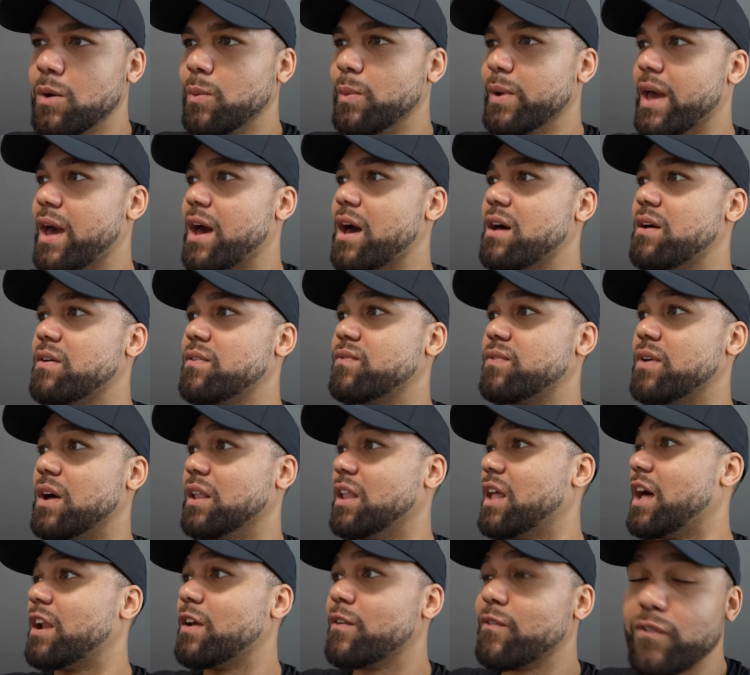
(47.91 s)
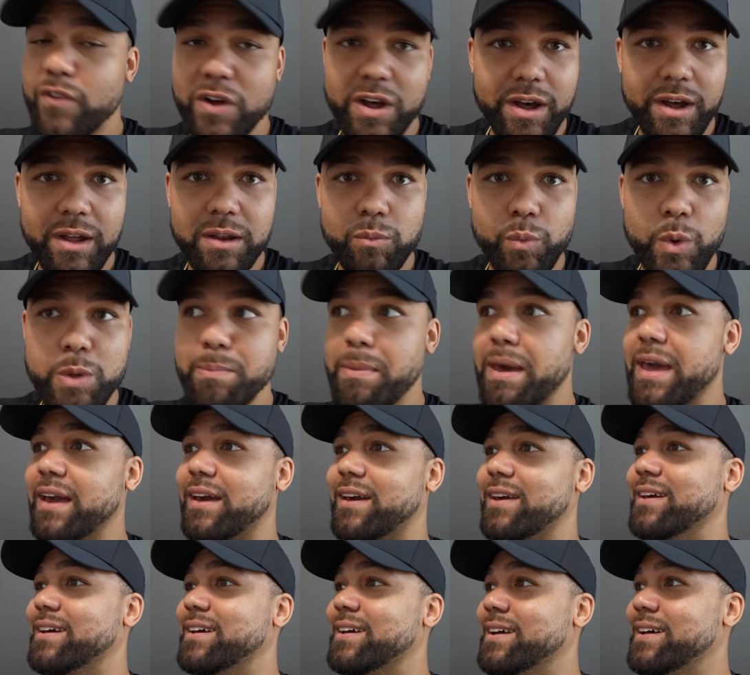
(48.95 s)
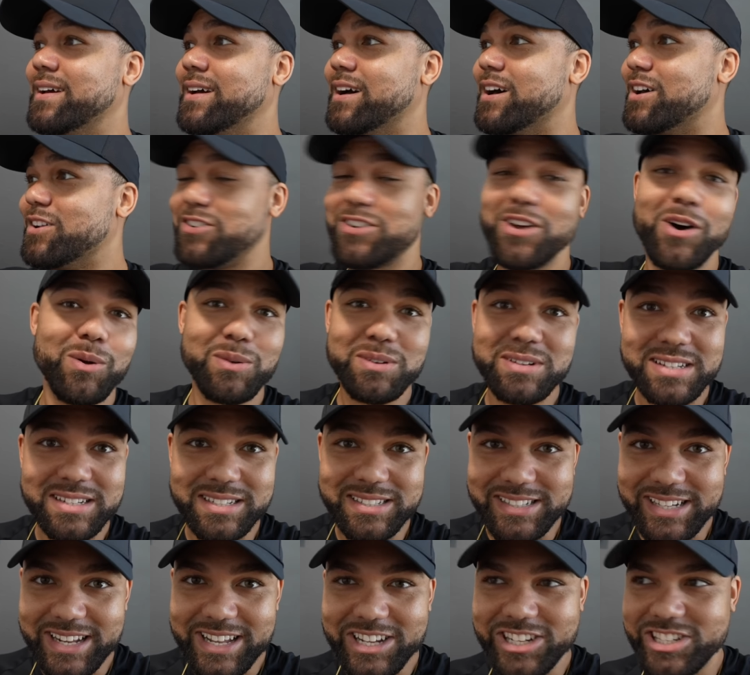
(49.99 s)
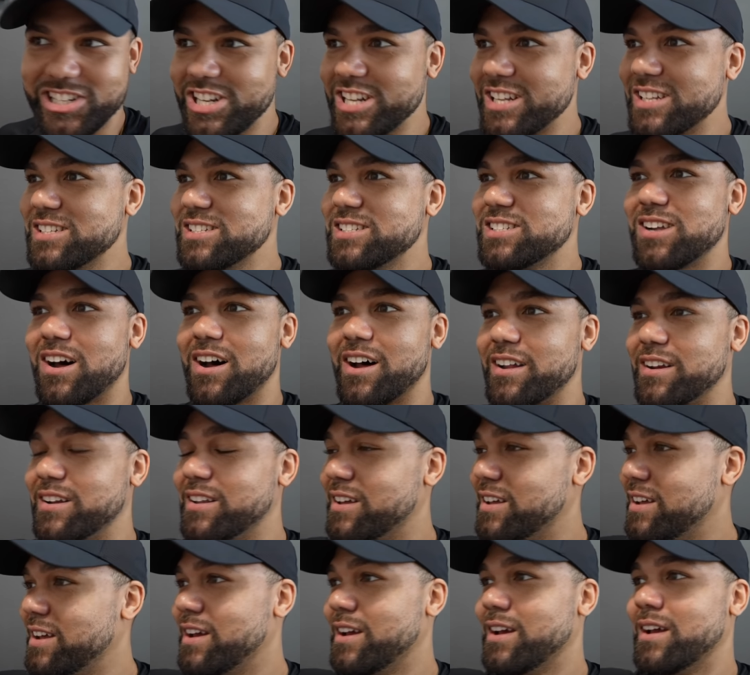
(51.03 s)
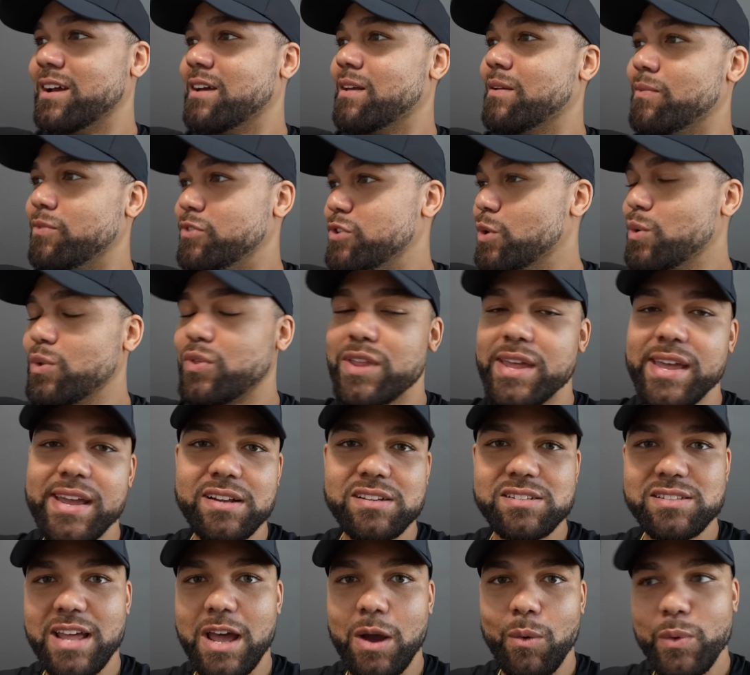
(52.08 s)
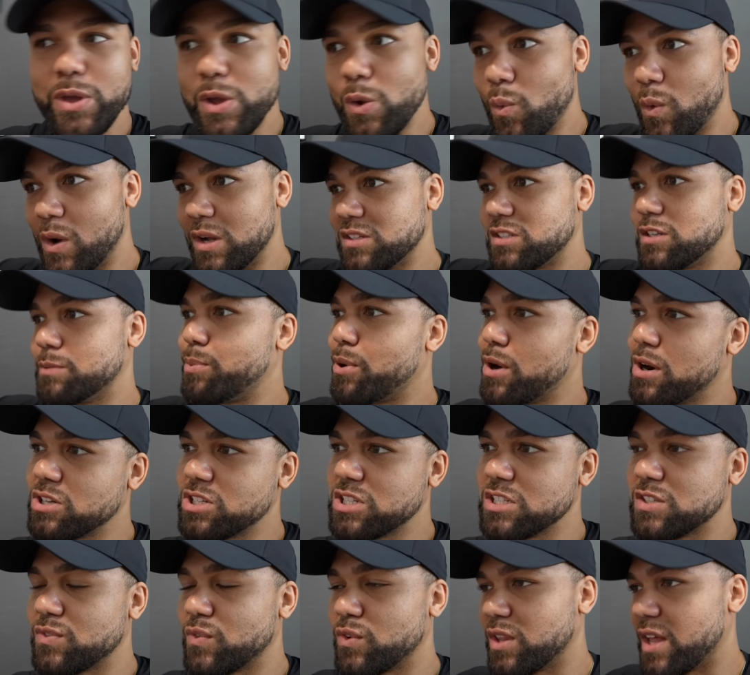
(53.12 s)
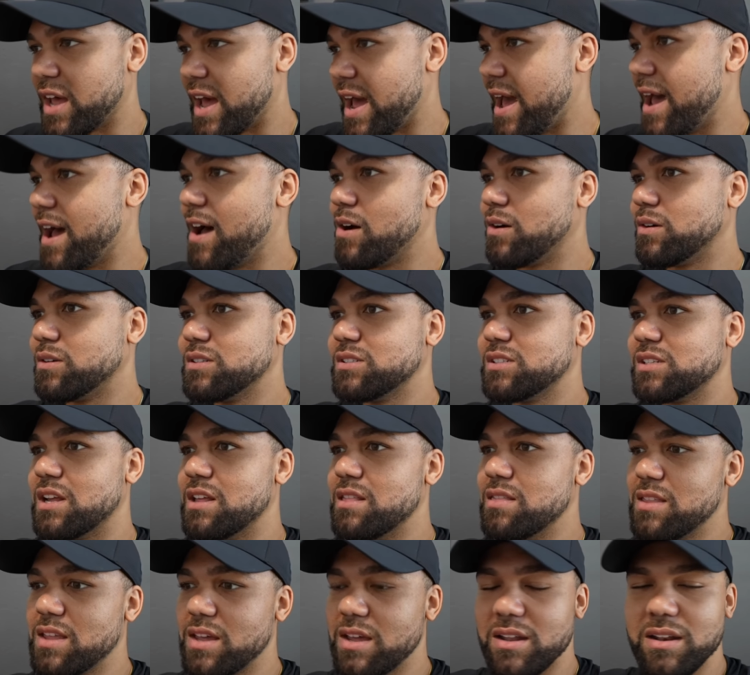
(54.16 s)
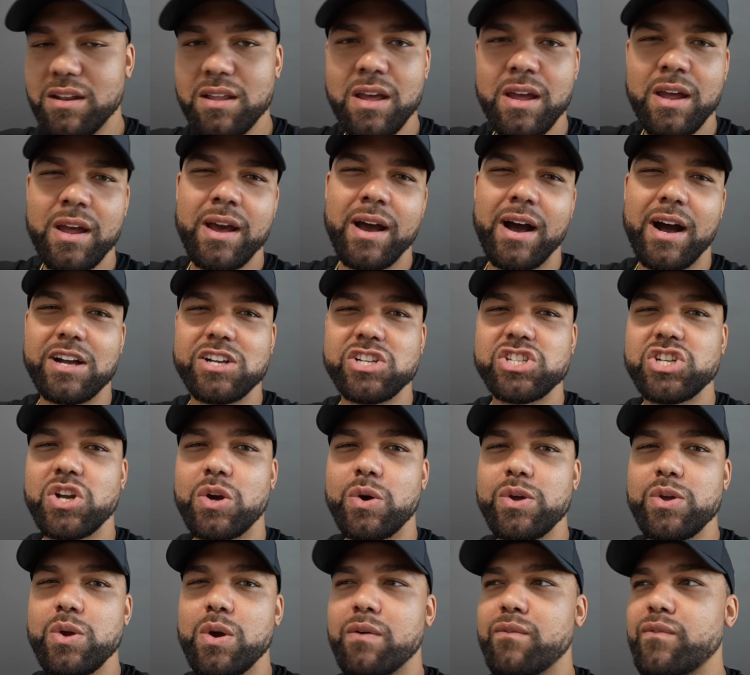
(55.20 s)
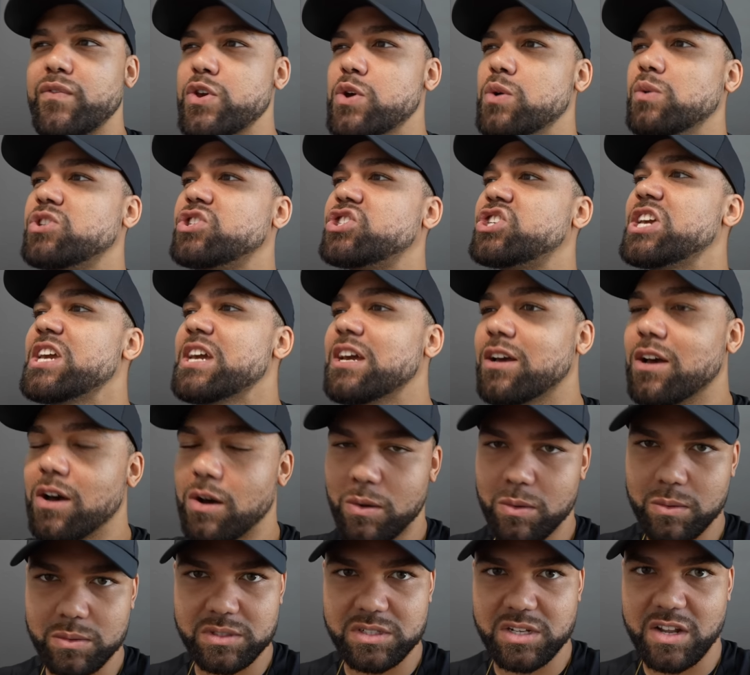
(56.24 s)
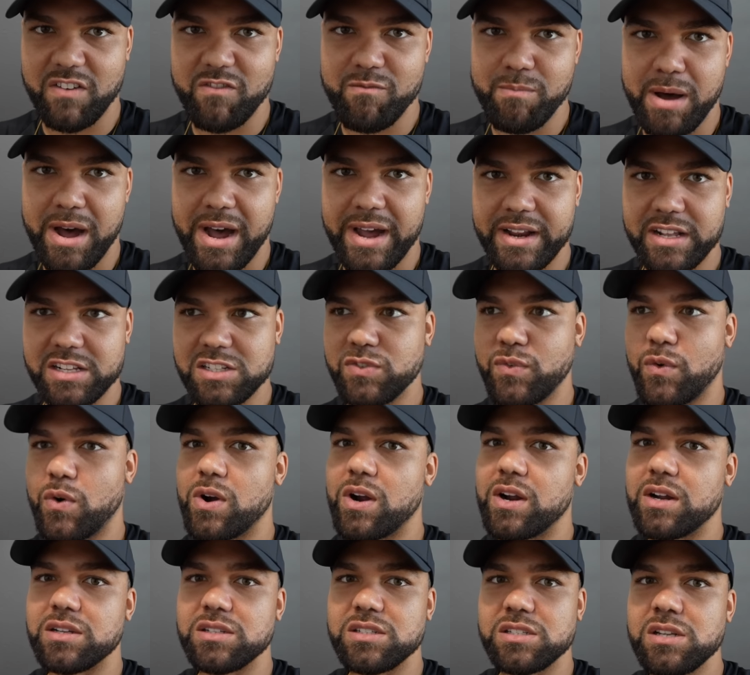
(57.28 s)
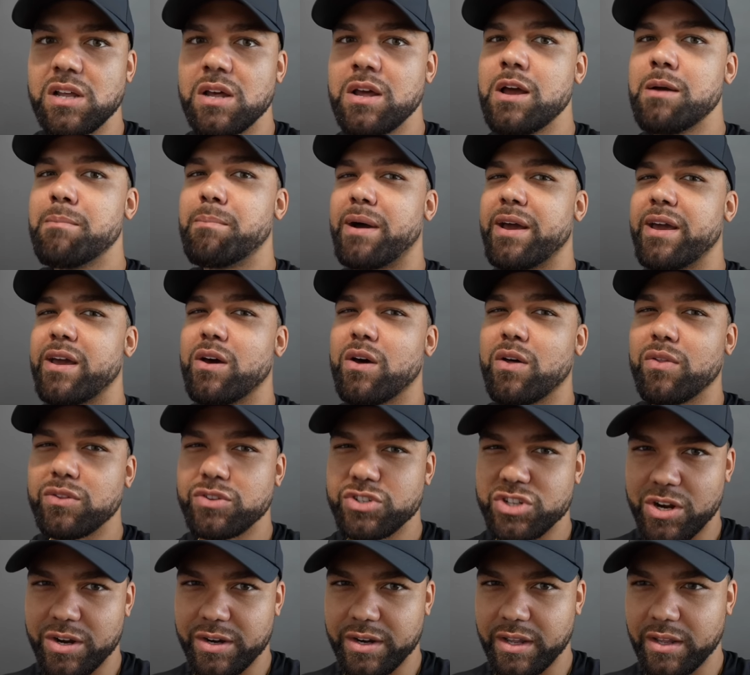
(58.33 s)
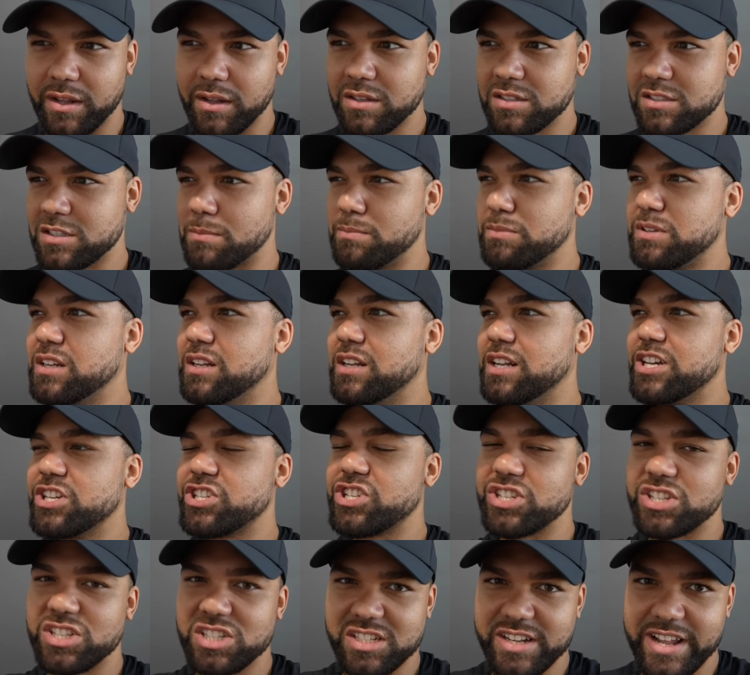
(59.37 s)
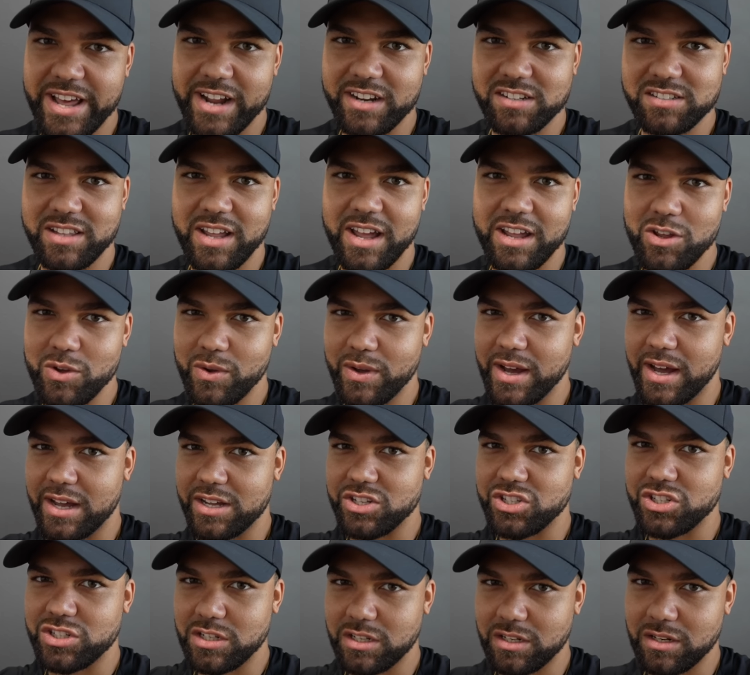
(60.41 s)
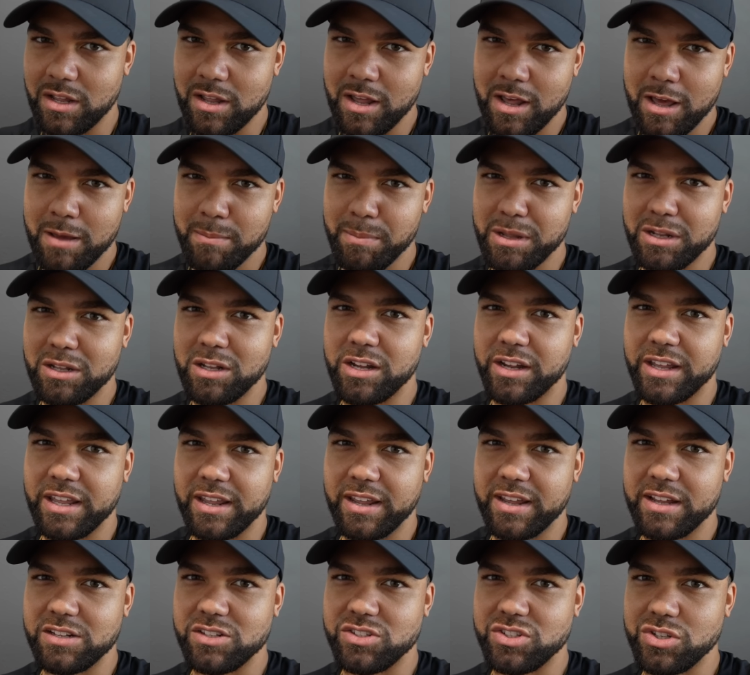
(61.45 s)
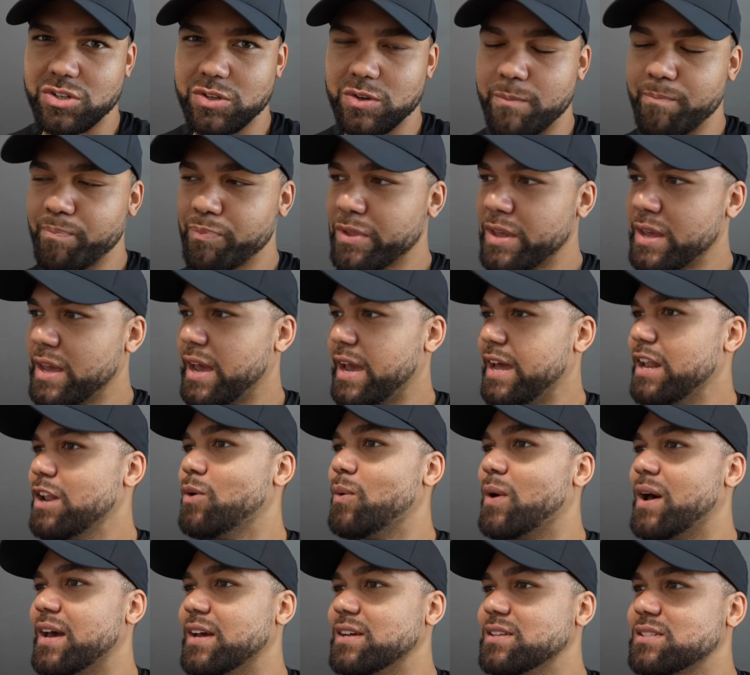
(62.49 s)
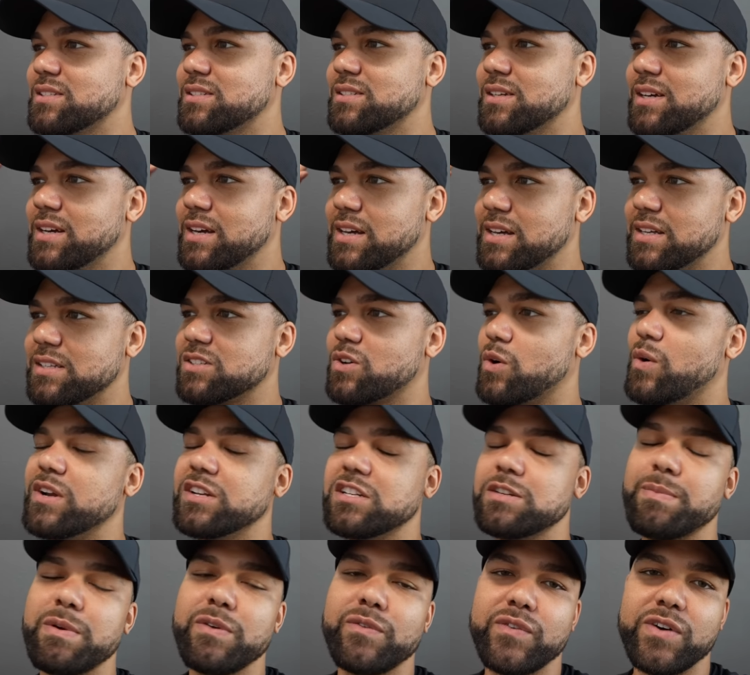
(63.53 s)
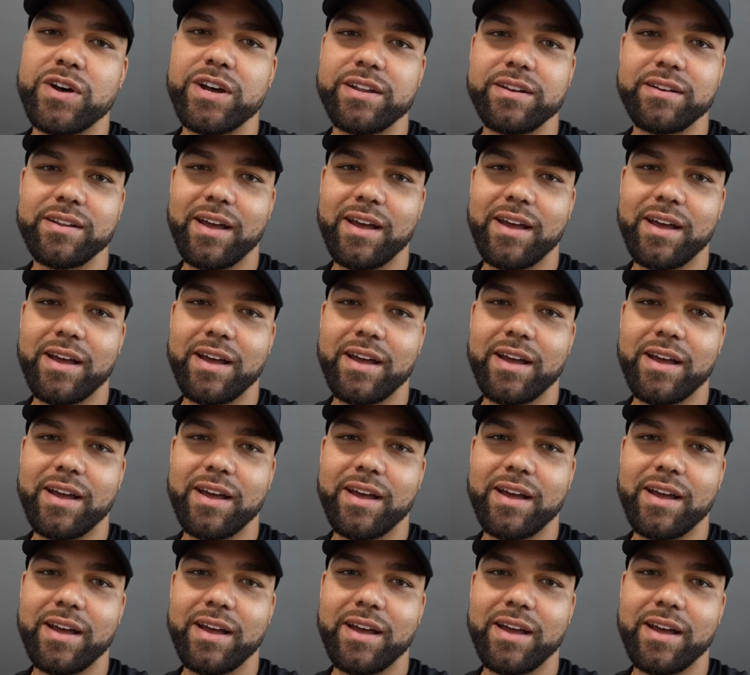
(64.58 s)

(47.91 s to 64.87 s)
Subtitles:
We have a lot of fun. We make adult decisions on new things that we want to purchase for the house. And then I show you a few cheat codes of mine as far as my health journey. Some delicious snacks that you guys should be looking into. Anyways, it's going to be fun.